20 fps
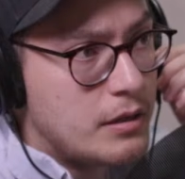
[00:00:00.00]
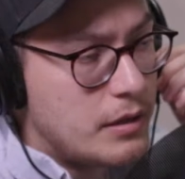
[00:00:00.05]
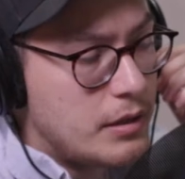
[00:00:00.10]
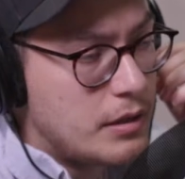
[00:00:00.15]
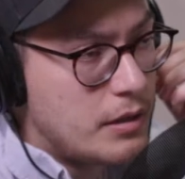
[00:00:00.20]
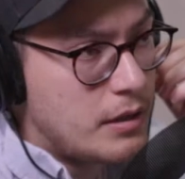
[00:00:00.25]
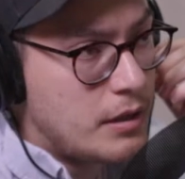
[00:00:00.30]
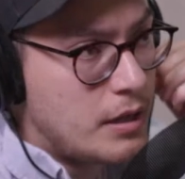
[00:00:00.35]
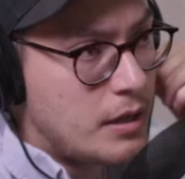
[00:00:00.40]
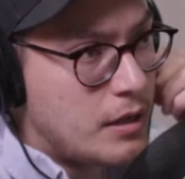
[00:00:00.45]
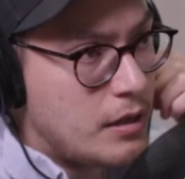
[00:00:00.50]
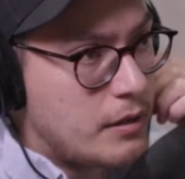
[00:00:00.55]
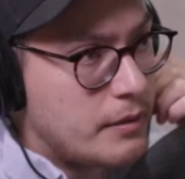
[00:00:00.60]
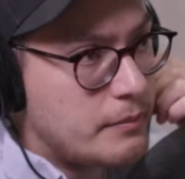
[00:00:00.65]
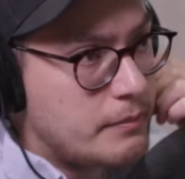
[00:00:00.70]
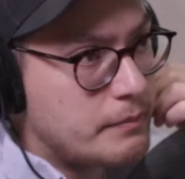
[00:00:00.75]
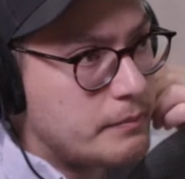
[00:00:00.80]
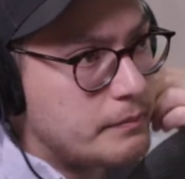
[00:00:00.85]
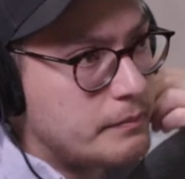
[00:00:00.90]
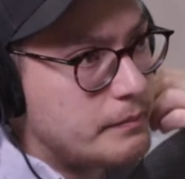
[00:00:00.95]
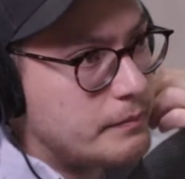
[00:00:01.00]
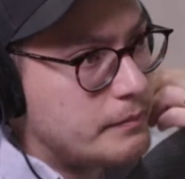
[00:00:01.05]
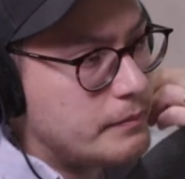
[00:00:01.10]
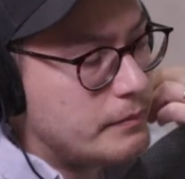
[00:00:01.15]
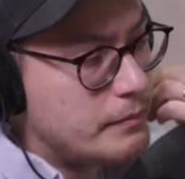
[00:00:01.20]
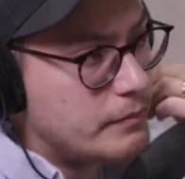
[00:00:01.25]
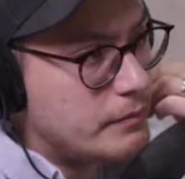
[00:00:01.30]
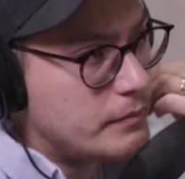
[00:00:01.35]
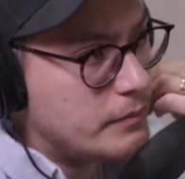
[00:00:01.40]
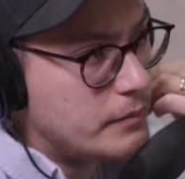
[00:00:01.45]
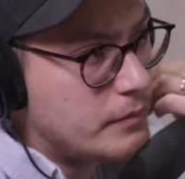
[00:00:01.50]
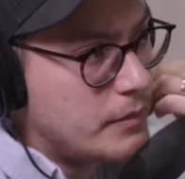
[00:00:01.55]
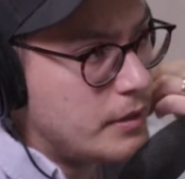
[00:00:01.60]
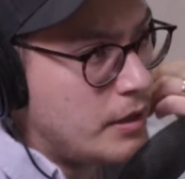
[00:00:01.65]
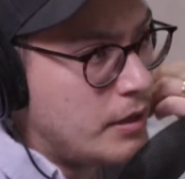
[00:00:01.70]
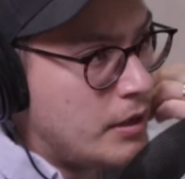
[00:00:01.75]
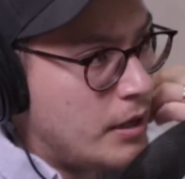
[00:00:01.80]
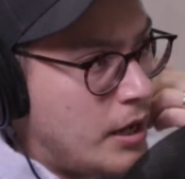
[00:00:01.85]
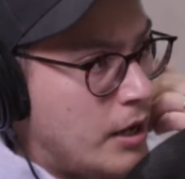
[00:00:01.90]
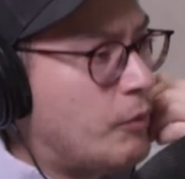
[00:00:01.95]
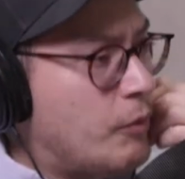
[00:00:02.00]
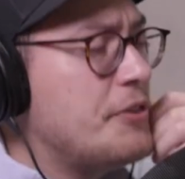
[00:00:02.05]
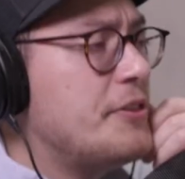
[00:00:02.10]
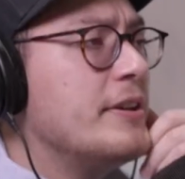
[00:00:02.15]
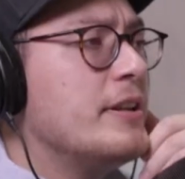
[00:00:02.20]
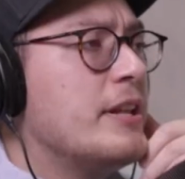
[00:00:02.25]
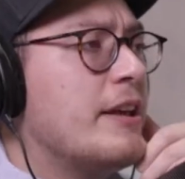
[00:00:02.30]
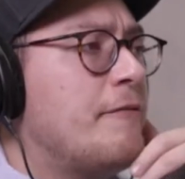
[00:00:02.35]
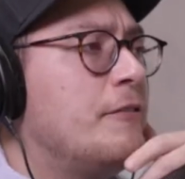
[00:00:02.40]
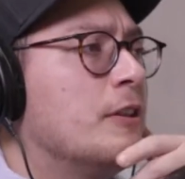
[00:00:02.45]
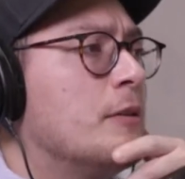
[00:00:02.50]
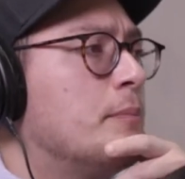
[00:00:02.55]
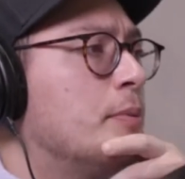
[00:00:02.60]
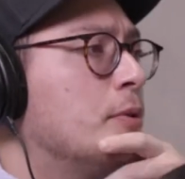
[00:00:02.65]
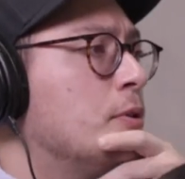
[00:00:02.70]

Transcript: And one thing that Philip Bloom